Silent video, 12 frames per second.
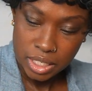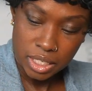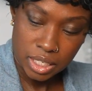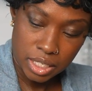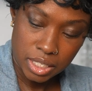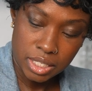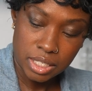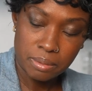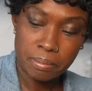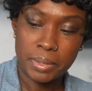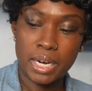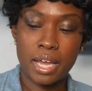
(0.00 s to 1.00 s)
And
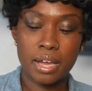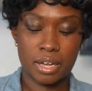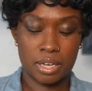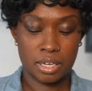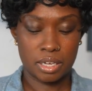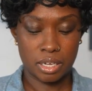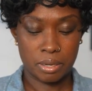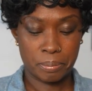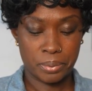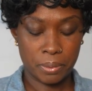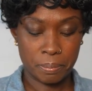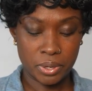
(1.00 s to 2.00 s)
some black
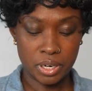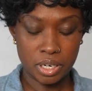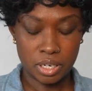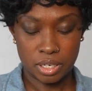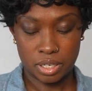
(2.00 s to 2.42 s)
pepper.